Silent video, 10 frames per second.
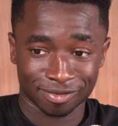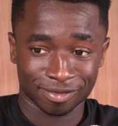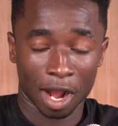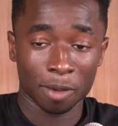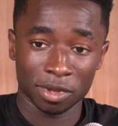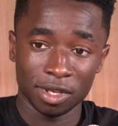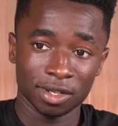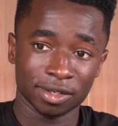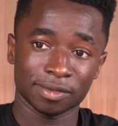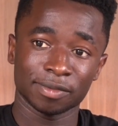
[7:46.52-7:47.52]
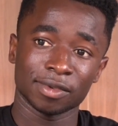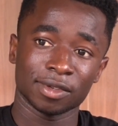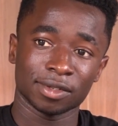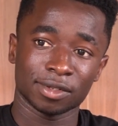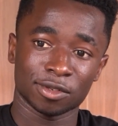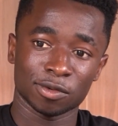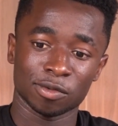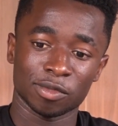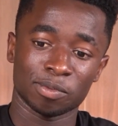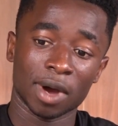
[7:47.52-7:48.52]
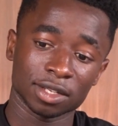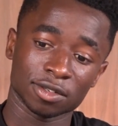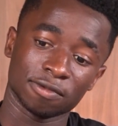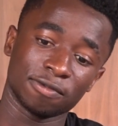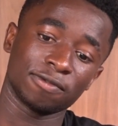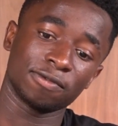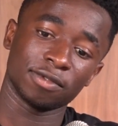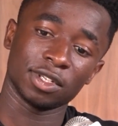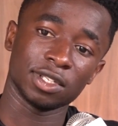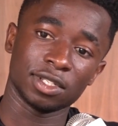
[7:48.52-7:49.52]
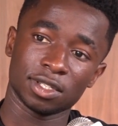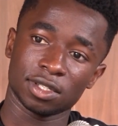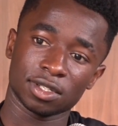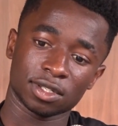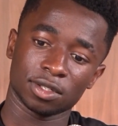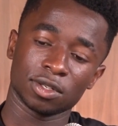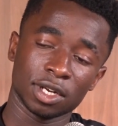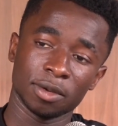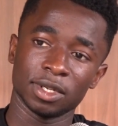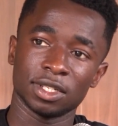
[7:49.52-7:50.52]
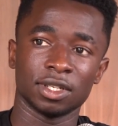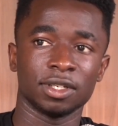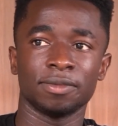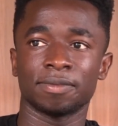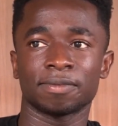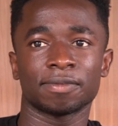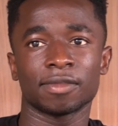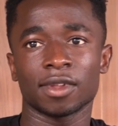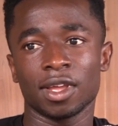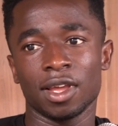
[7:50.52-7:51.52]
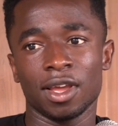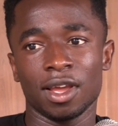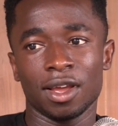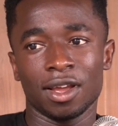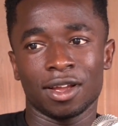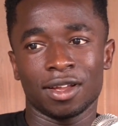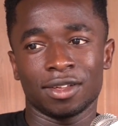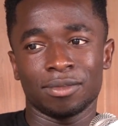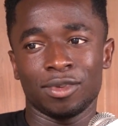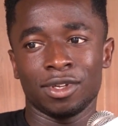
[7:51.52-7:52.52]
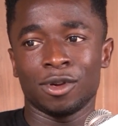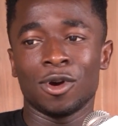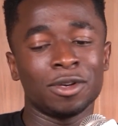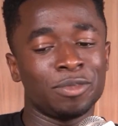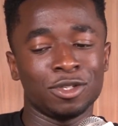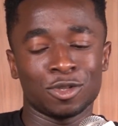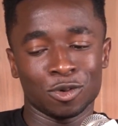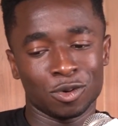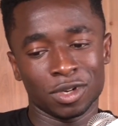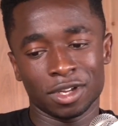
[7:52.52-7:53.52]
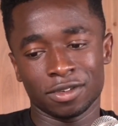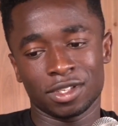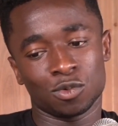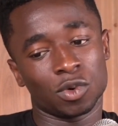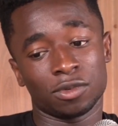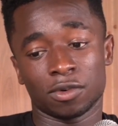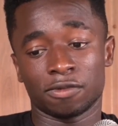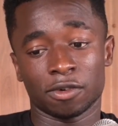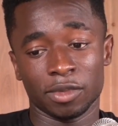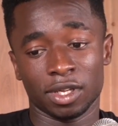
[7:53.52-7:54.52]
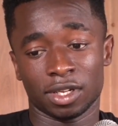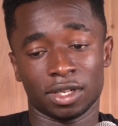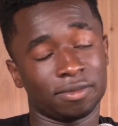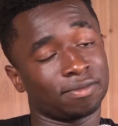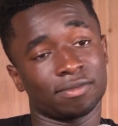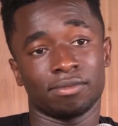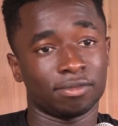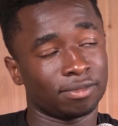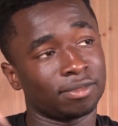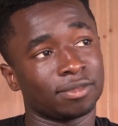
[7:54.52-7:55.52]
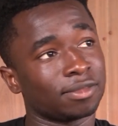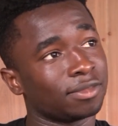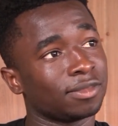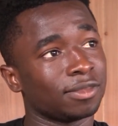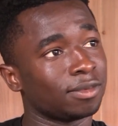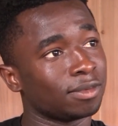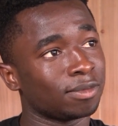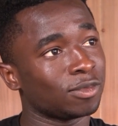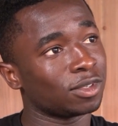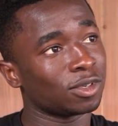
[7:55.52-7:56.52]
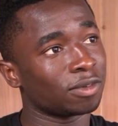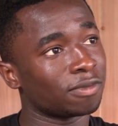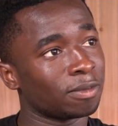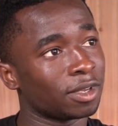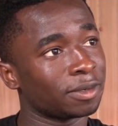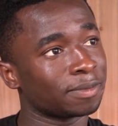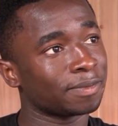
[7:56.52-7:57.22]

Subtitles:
happy to be part of this tournament, and then God being so good, everything went well for me, and then we took it from there.